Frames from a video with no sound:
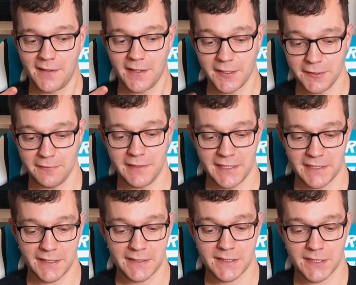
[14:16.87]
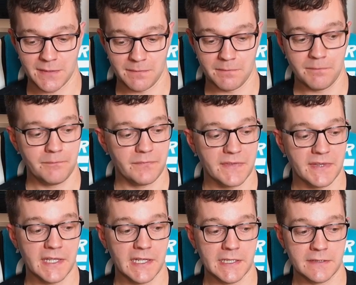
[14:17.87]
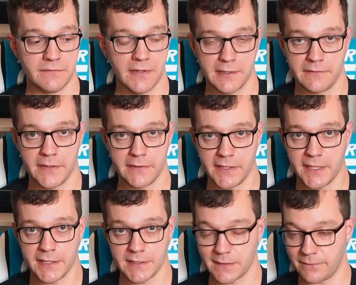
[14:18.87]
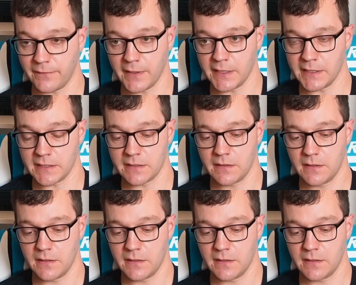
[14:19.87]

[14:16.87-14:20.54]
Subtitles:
unique item that is very hard to find.